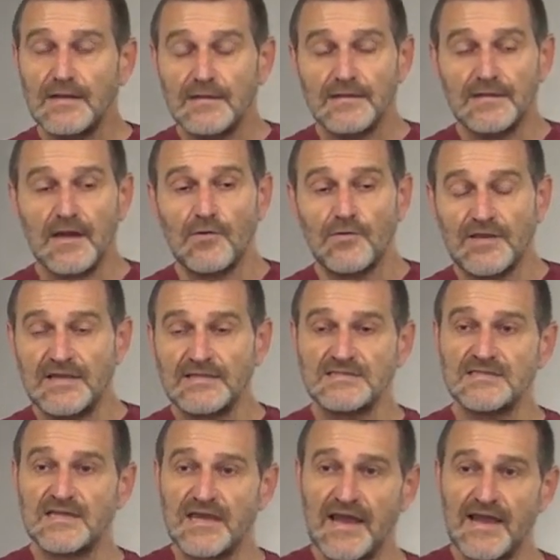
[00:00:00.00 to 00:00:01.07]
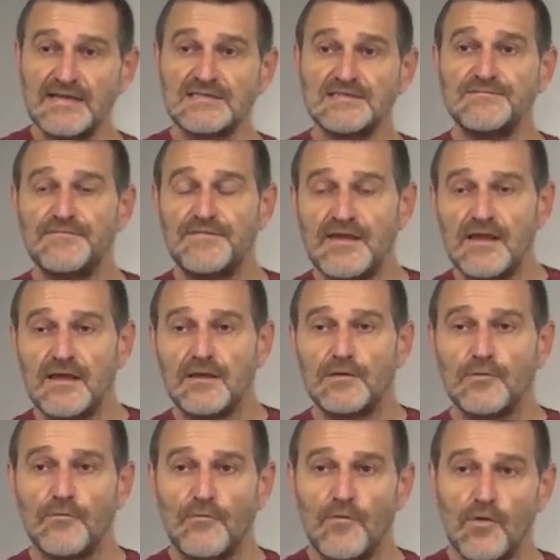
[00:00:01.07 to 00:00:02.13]
Now, in the case we
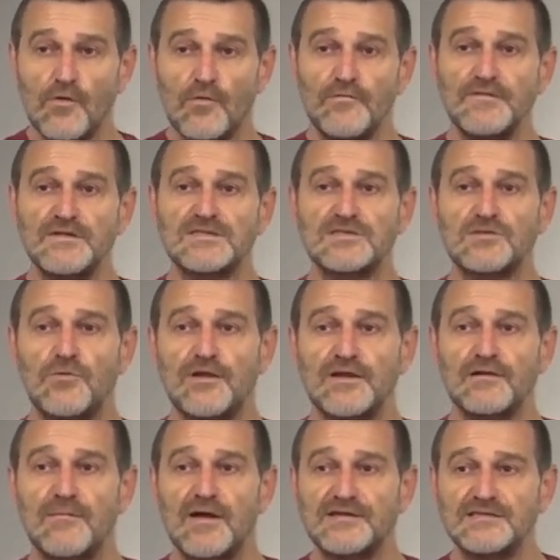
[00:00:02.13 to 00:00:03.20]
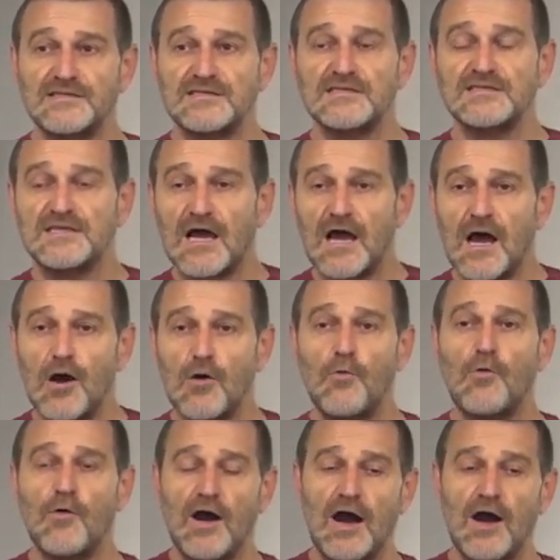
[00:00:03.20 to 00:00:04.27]
work with scoring matrices,
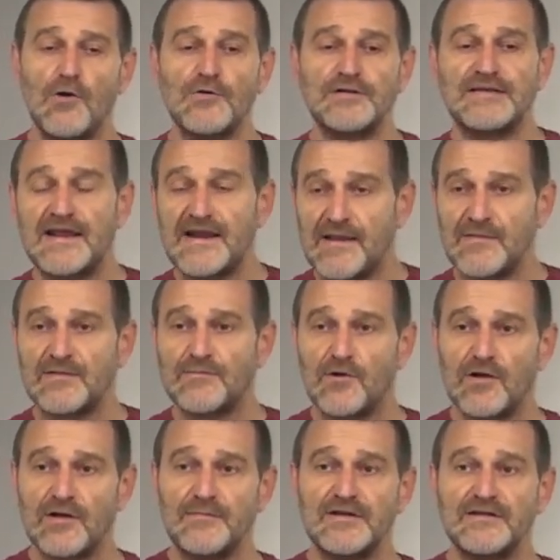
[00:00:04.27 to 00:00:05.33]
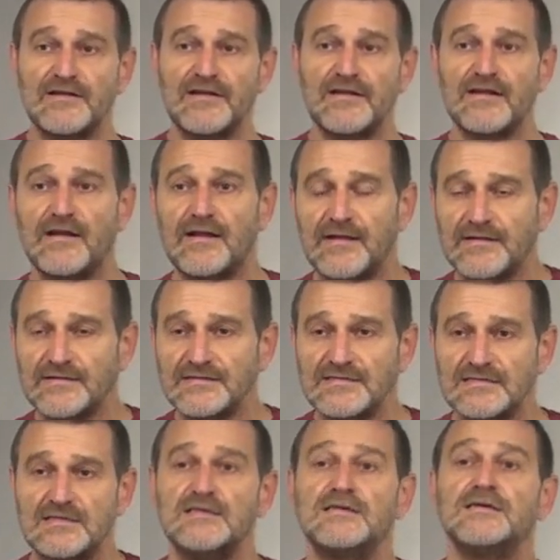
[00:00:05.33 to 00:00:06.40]
how our dynamic programming
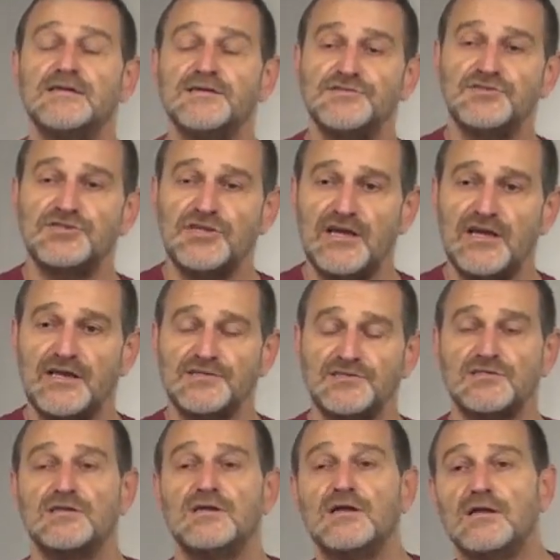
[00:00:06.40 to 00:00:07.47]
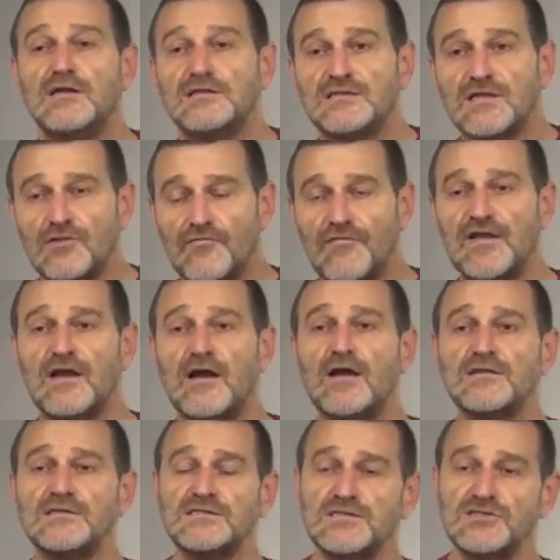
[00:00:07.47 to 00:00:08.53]
recurrency change? Instead of
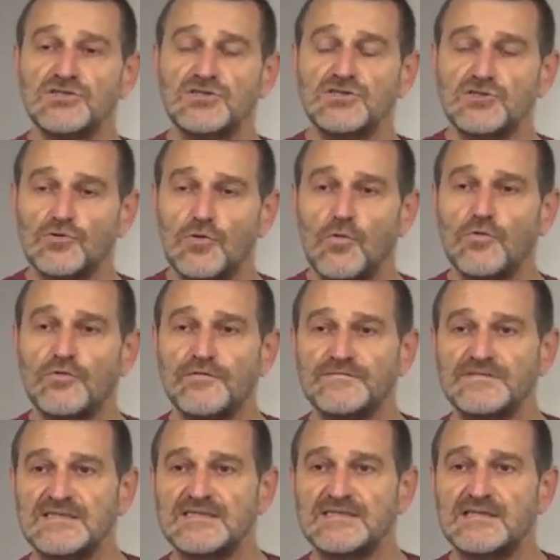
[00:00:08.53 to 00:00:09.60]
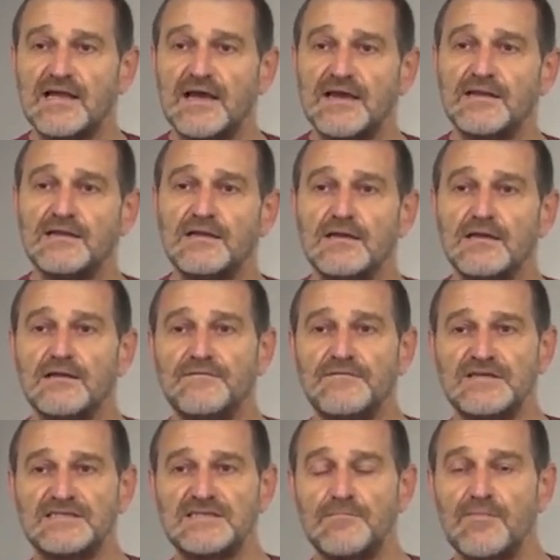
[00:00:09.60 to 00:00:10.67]
recurrency shown on this slide, we
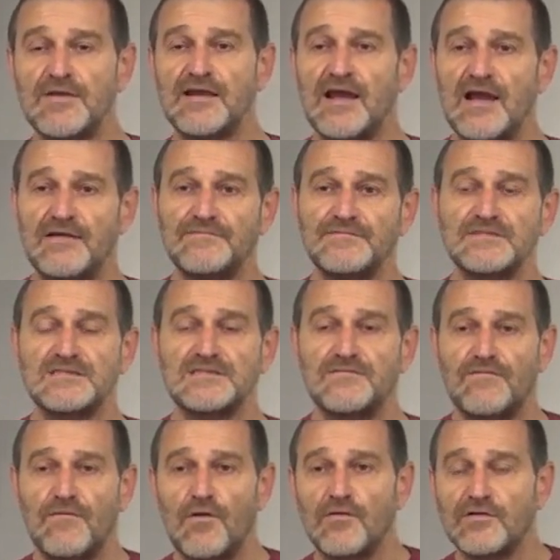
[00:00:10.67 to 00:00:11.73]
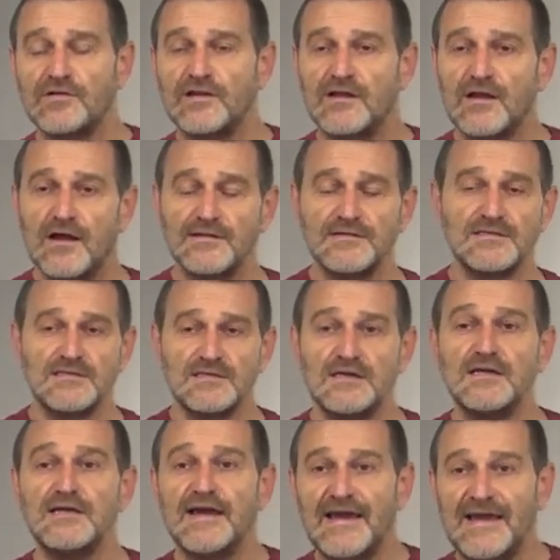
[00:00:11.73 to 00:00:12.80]
simply have the following recurrency:
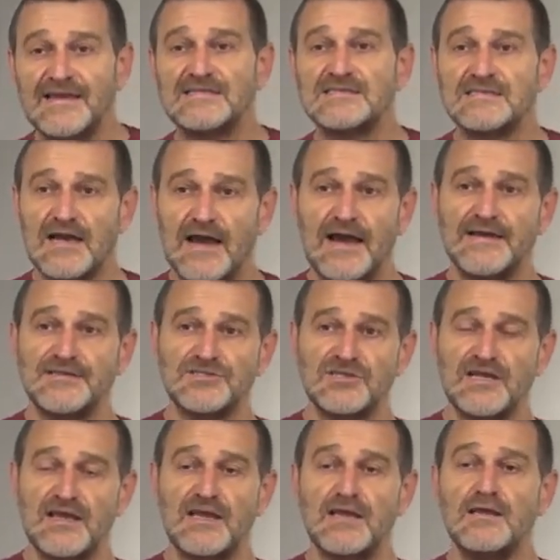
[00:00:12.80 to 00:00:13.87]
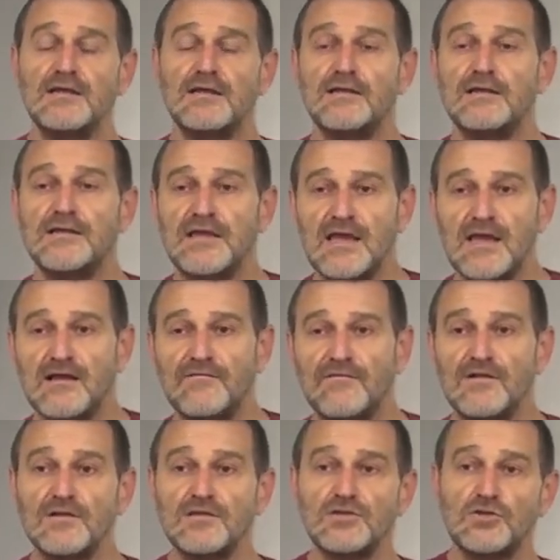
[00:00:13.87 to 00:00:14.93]
Sij
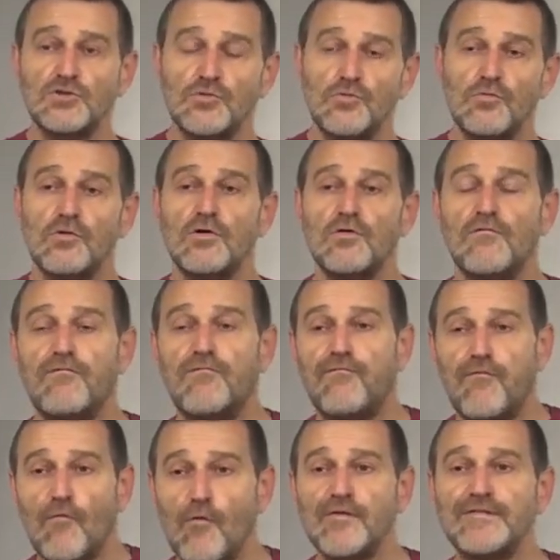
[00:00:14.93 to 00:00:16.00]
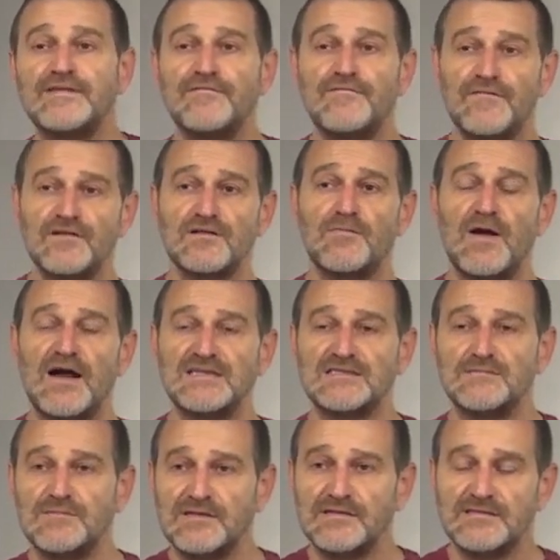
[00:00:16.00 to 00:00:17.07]
equal to 4 different
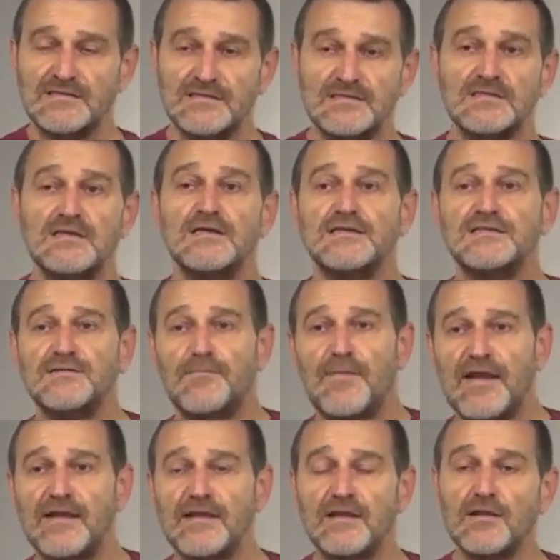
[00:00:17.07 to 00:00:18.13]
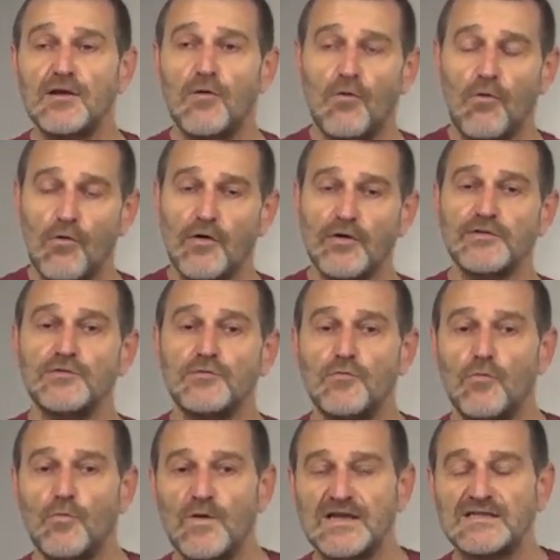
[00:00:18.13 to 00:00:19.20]
possibilities depending on
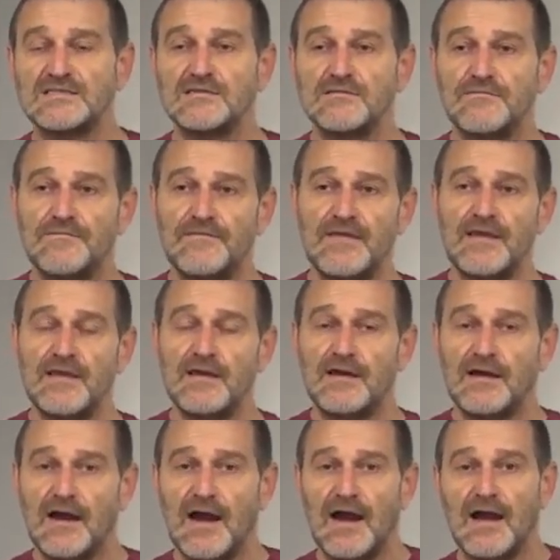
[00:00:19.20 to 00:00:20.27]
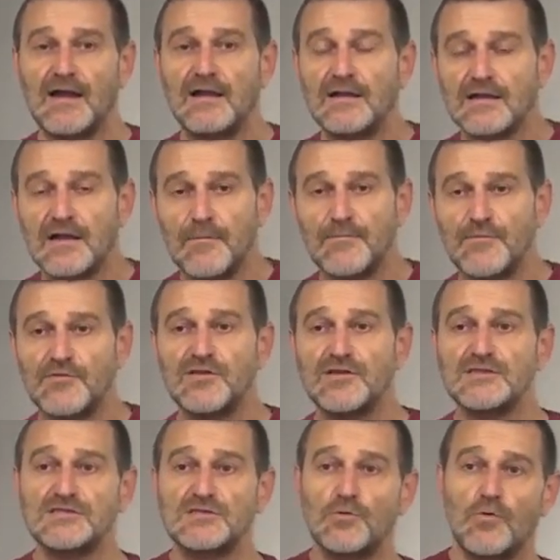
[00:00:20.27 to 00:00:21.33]
whether we are
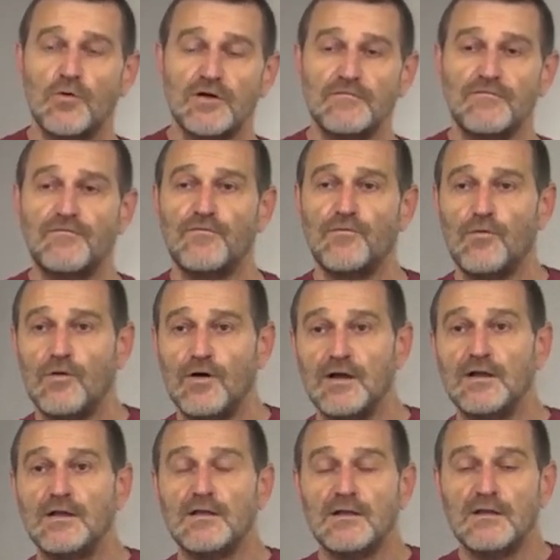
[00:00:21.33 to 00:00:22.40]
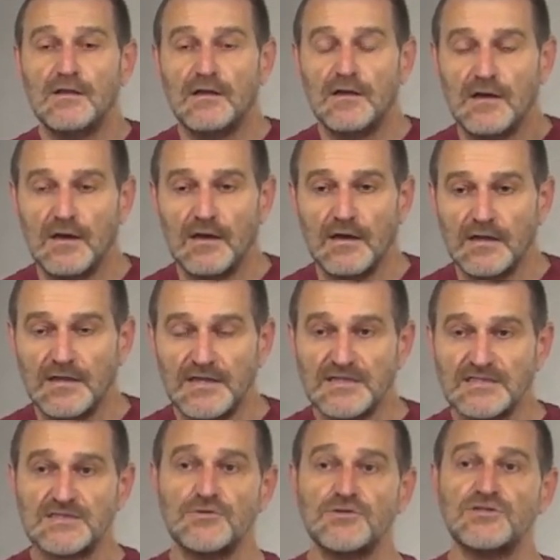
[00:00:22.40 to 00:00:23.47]
computing score for
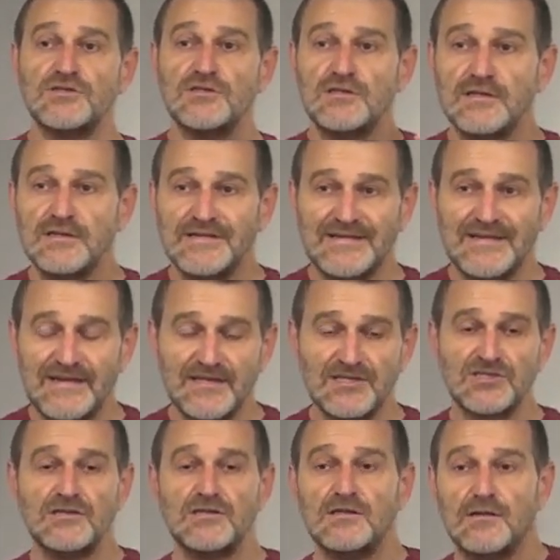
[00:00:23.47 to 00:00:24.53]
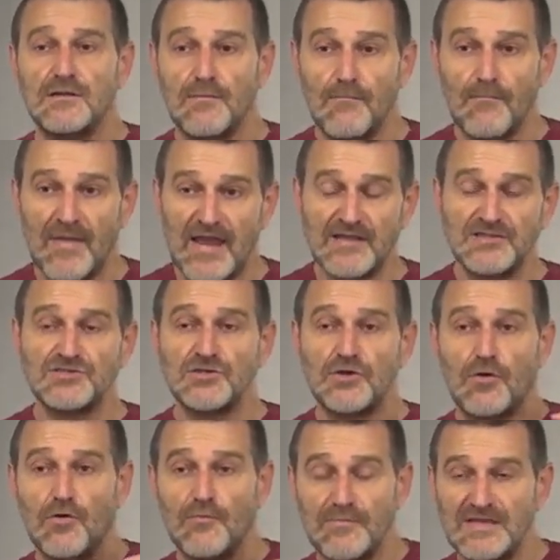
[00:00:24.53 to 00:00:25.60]
insertion, deletion, match
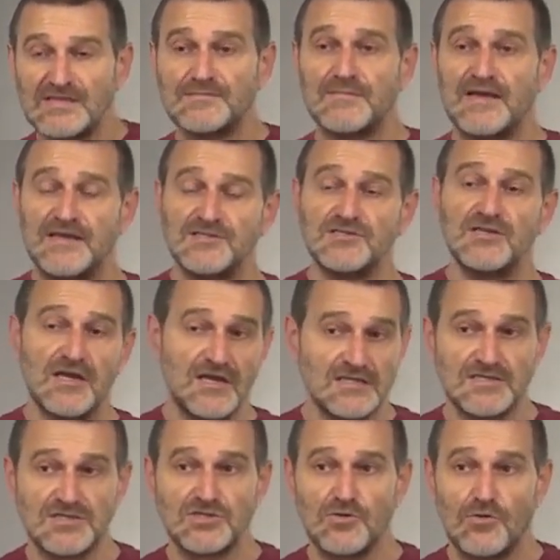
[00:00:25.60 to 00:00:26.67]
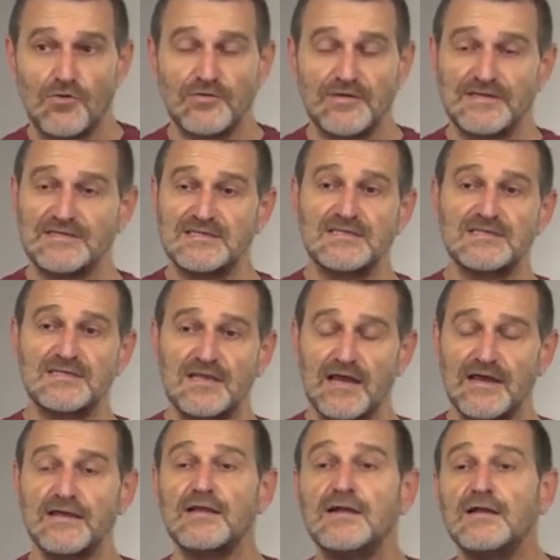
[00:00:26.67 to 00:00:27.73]
or mismatch as shown on this
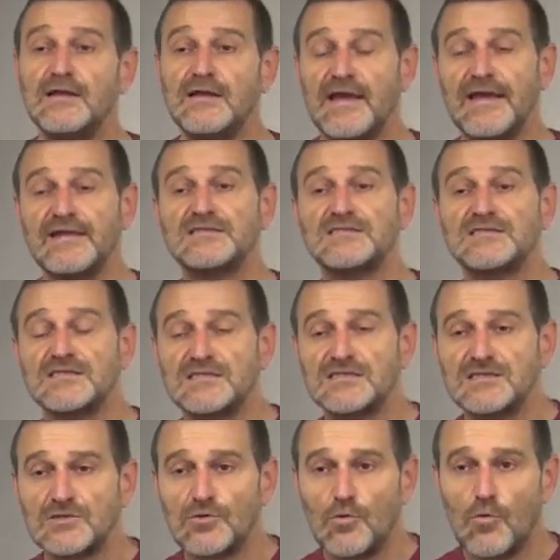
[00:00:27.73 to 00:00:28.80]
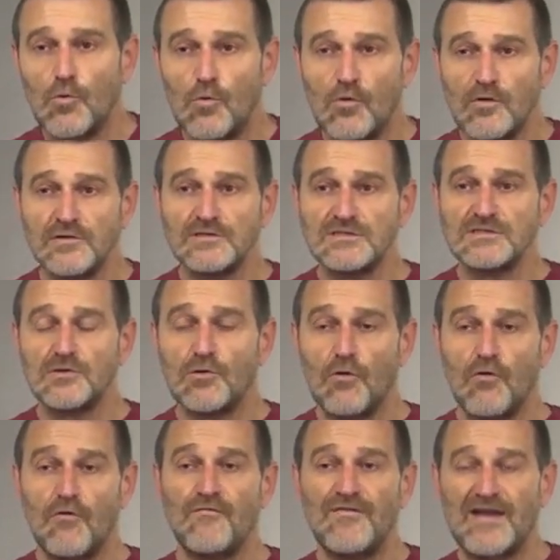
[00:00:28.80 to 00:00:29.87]
slide, and the scores
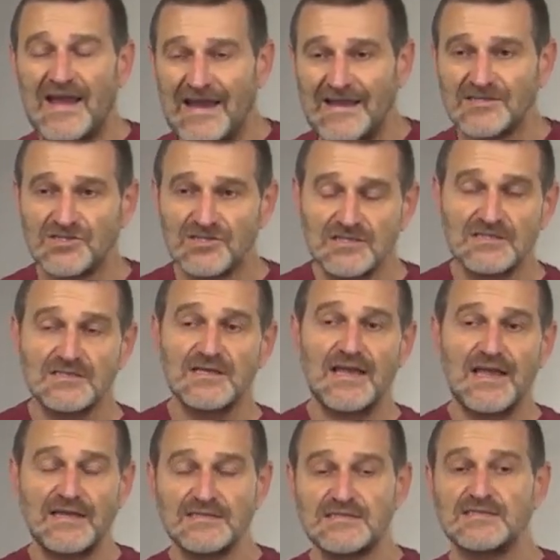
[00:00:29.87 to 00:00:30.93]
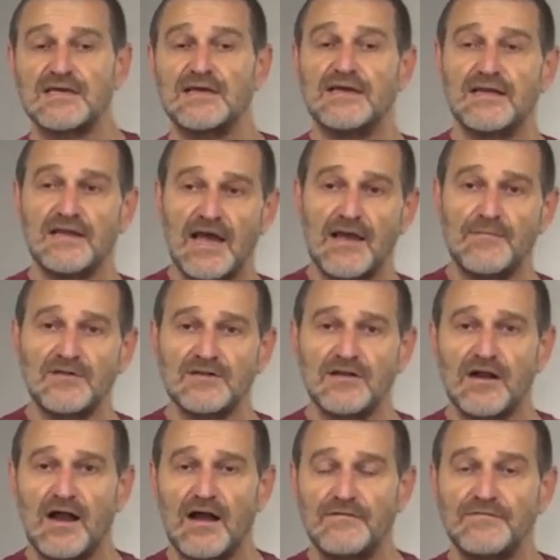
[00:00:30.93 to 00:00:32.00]
of edges in the alignment
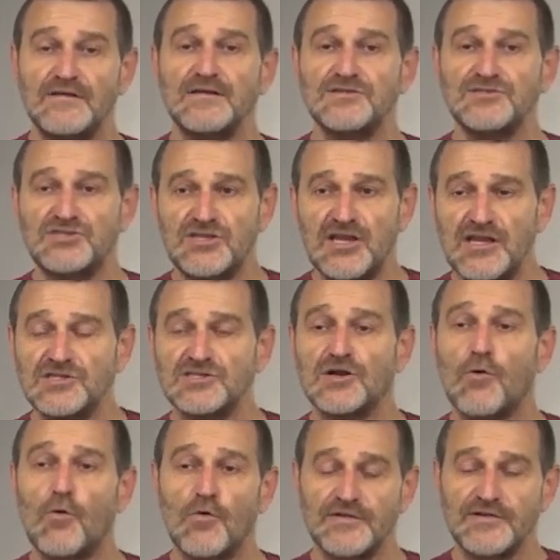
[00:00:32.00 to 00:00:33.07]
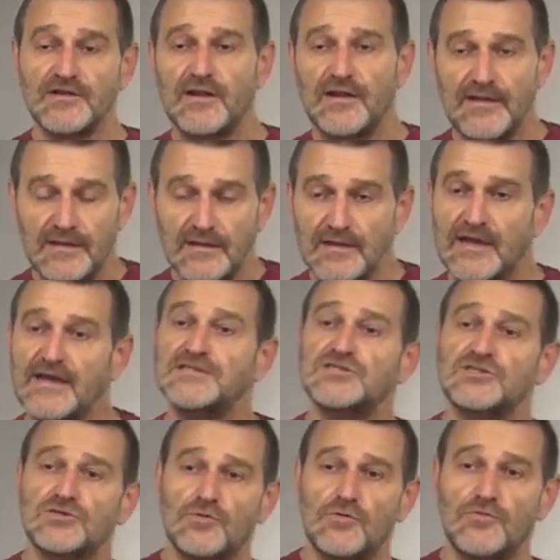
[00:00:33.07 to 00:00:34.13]
graph change accordingly as
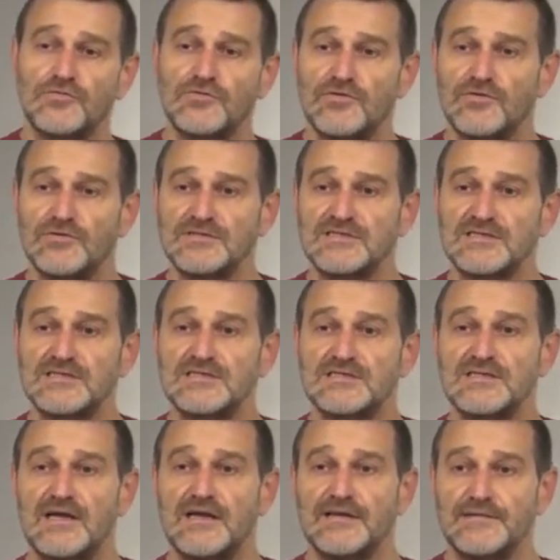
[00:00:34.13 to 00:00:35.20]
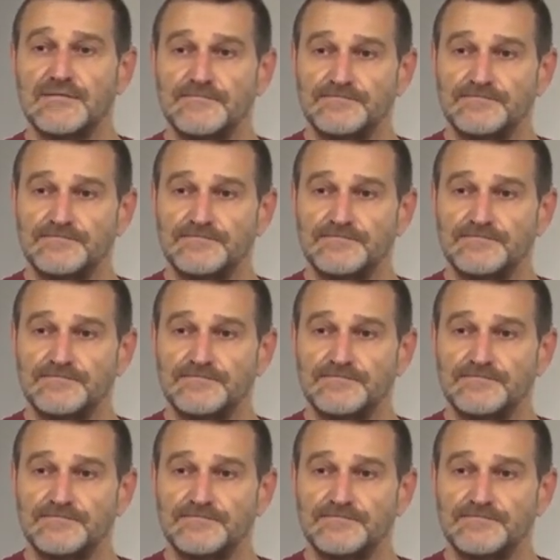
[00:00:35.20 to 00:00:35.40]
shown on this slide.